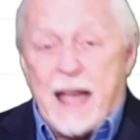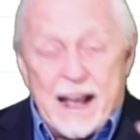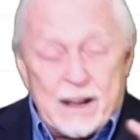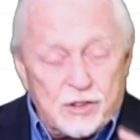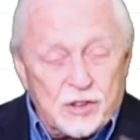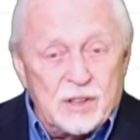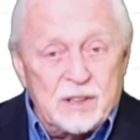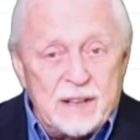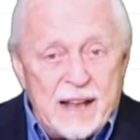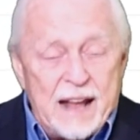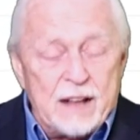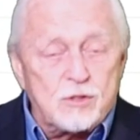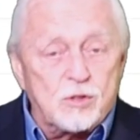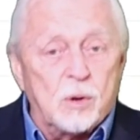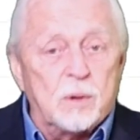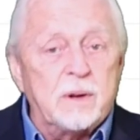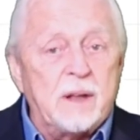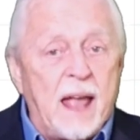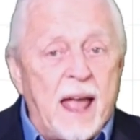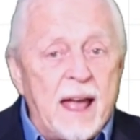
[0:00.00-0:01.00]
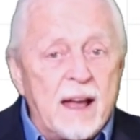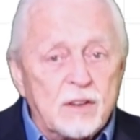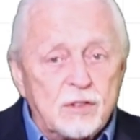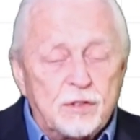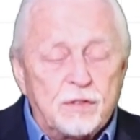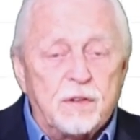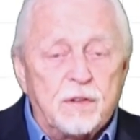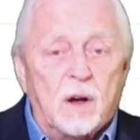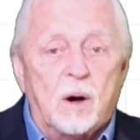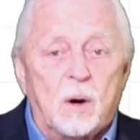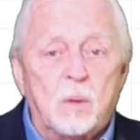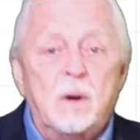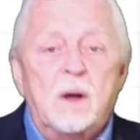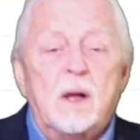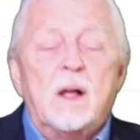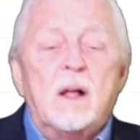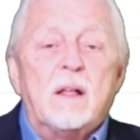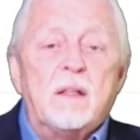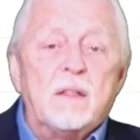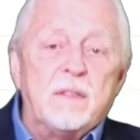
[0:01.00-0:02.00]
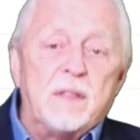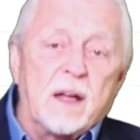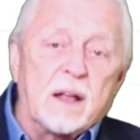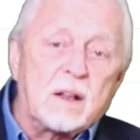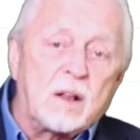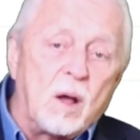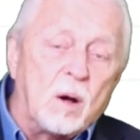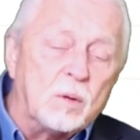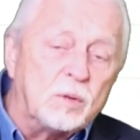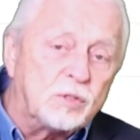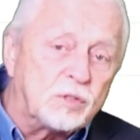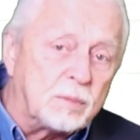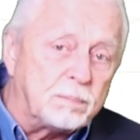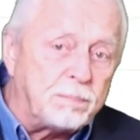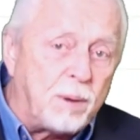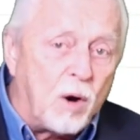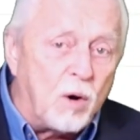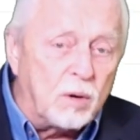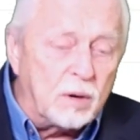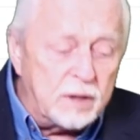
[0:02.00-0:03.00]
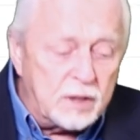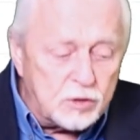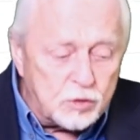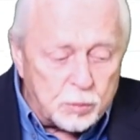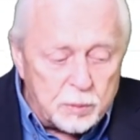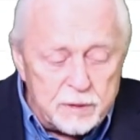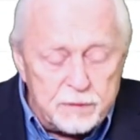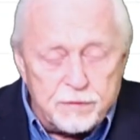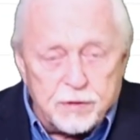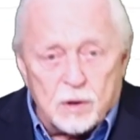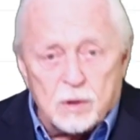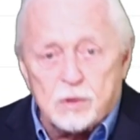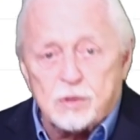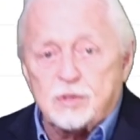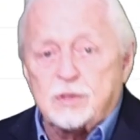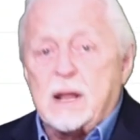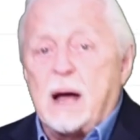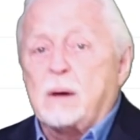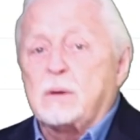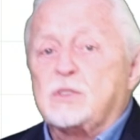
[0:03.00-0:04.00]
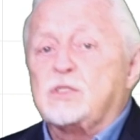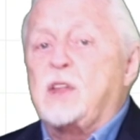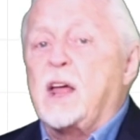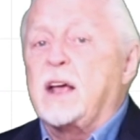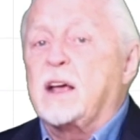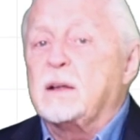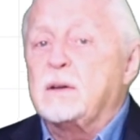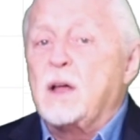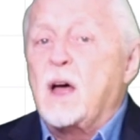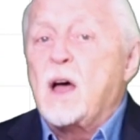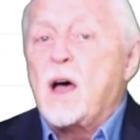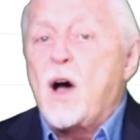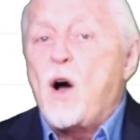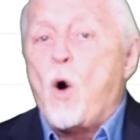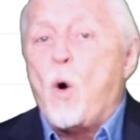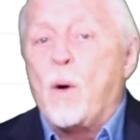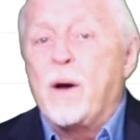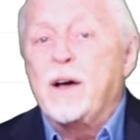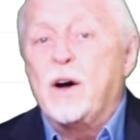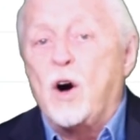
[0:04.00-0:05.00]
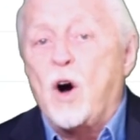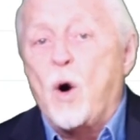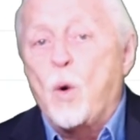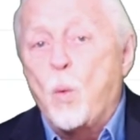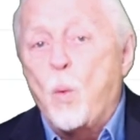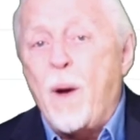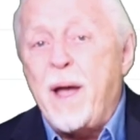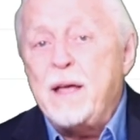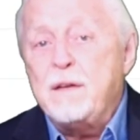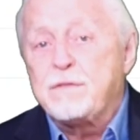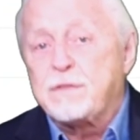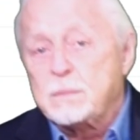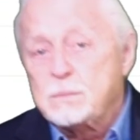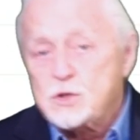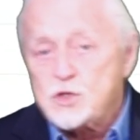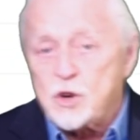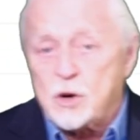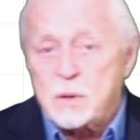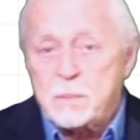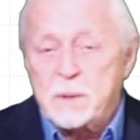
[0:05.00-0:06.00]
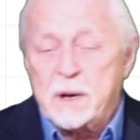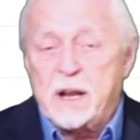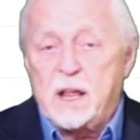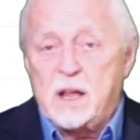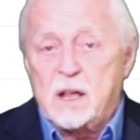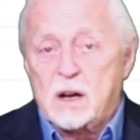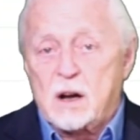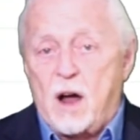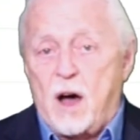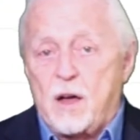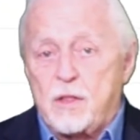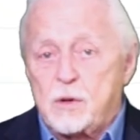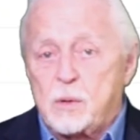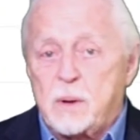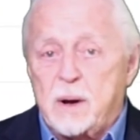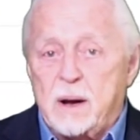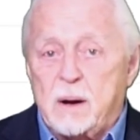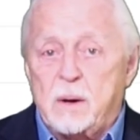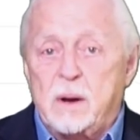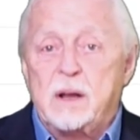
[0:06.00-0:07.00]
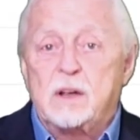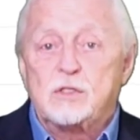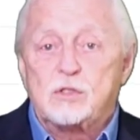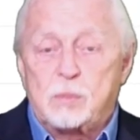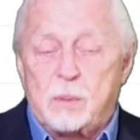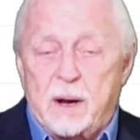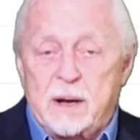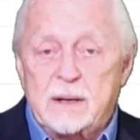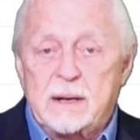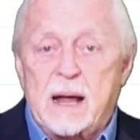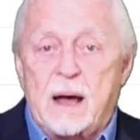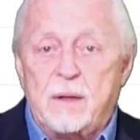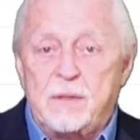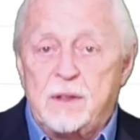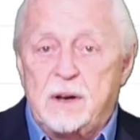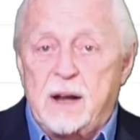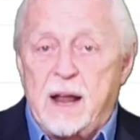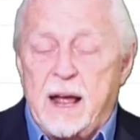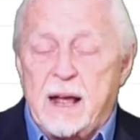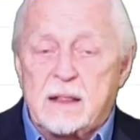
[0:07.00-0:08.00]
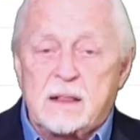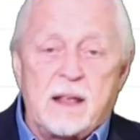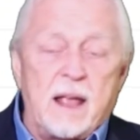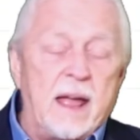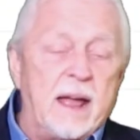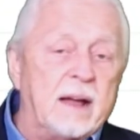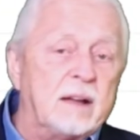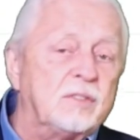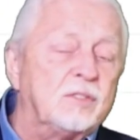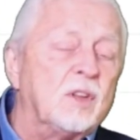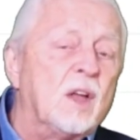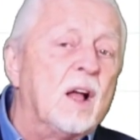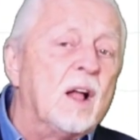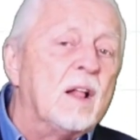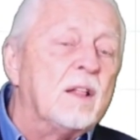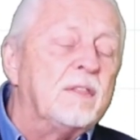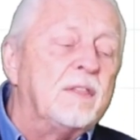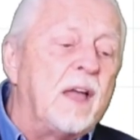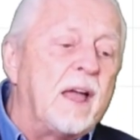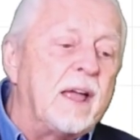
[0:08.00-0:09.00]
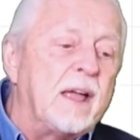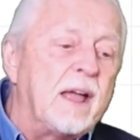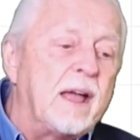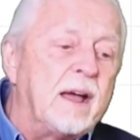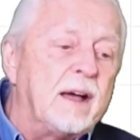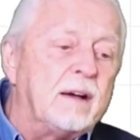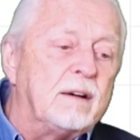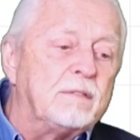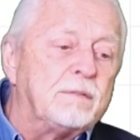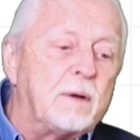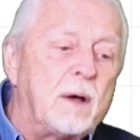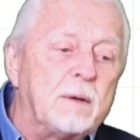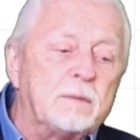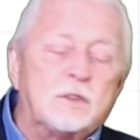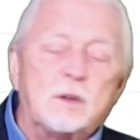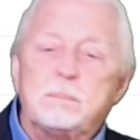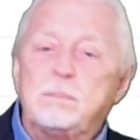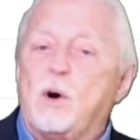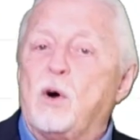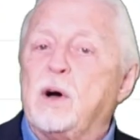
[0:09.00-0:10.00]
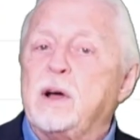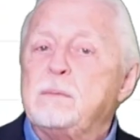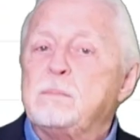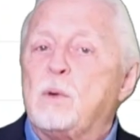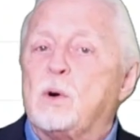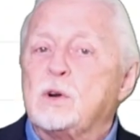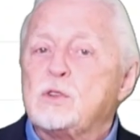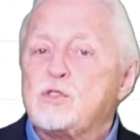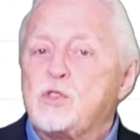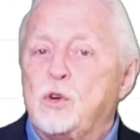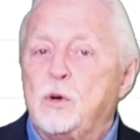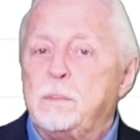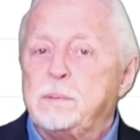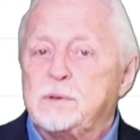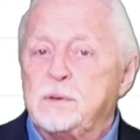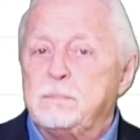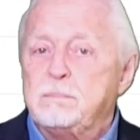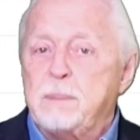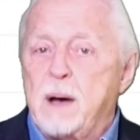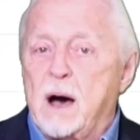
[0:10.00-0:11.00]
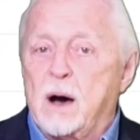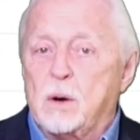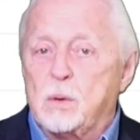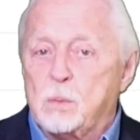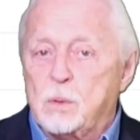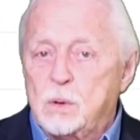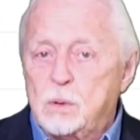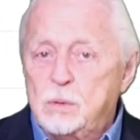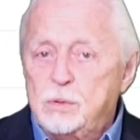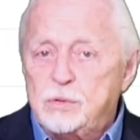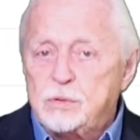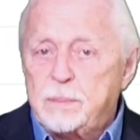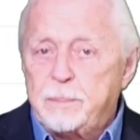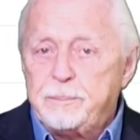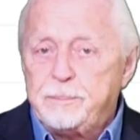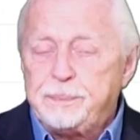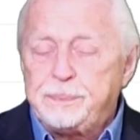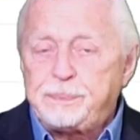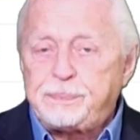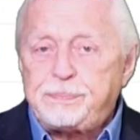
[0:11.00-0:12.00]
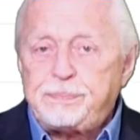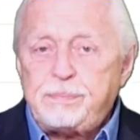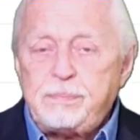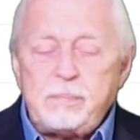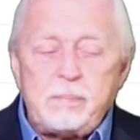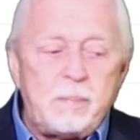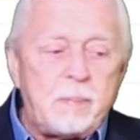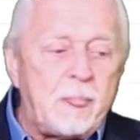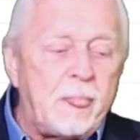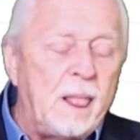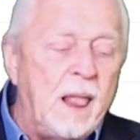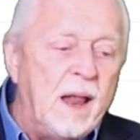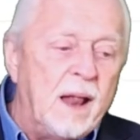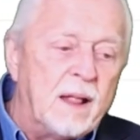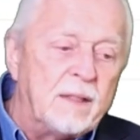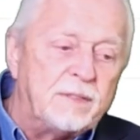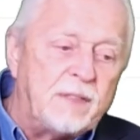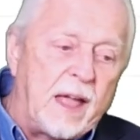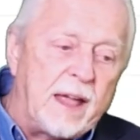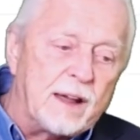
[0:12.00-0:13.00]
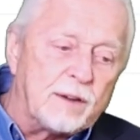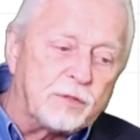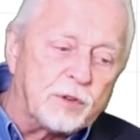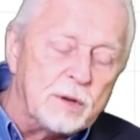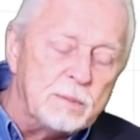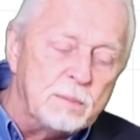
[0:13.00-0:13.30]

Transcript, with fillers: actually natural gas flow that goes to Poland. It's reversed. it's taken oil away from Germany and other areas right now, the nat gas. They have deployed more troops in Belarus. They have